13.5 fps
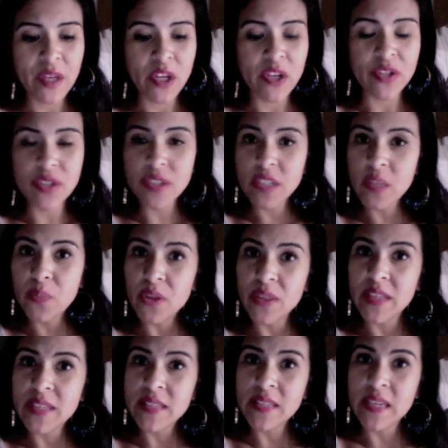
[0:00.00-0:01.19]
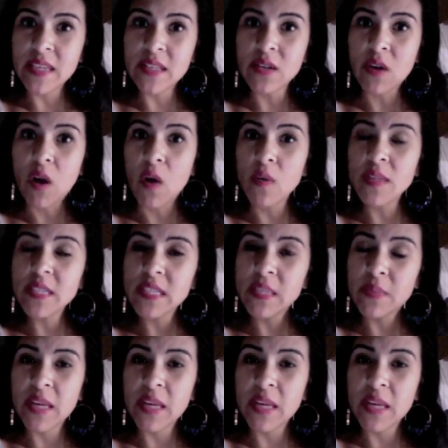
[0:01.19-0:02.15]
You're just going to put these things, they're always going to